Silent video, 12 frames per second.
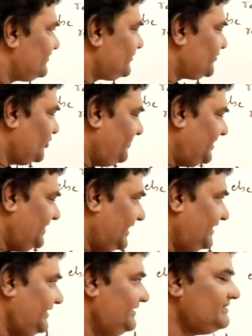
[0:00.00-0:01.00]
So many
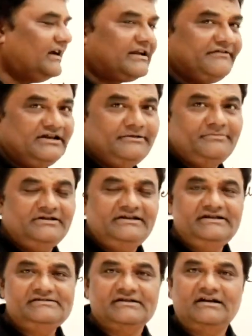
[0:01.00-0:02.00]
IDEs are available.
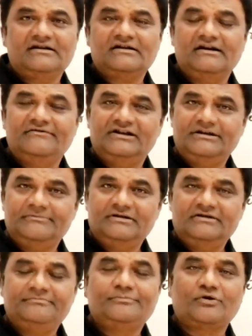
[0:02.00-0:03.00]
These are
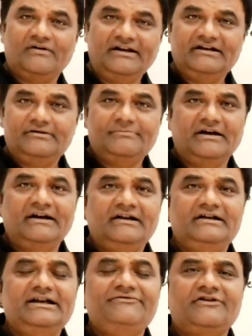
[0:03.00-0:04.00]
available provided
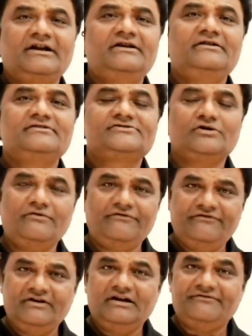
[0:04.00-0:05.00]
by different
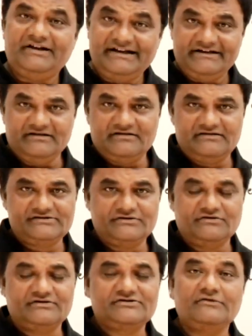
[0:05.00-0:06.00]
software vendors
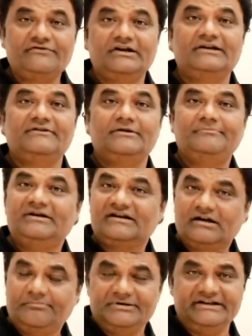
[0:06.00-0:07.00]
or software
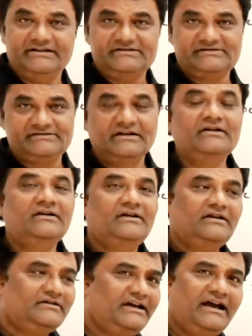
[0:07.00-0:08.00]
development companies.
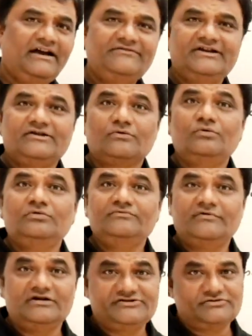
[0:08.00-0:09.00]
They have their
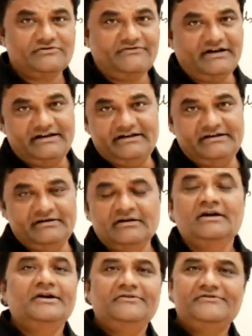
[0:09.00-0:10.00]
own version of IDE.
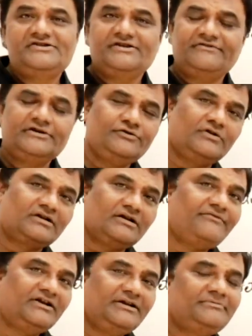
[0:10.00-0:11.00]
Whichever you are
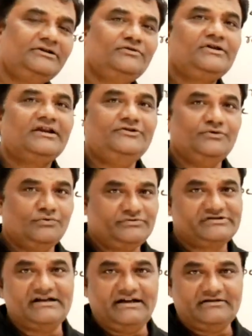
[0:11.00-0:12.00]
comfortable, you can
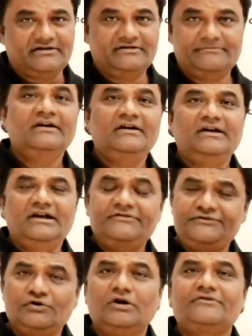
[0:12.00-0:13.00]
use that.
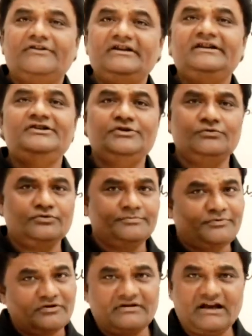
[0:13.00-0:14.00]
If you are very new to
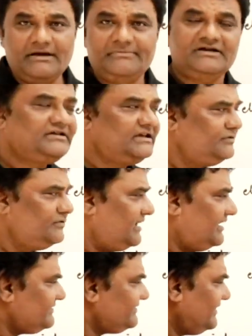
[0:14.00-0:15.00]
programming, then you
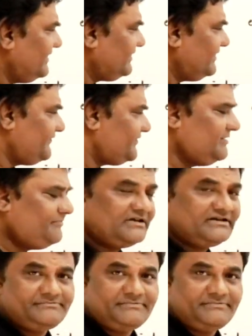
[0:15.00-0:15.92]
can select Dev C++,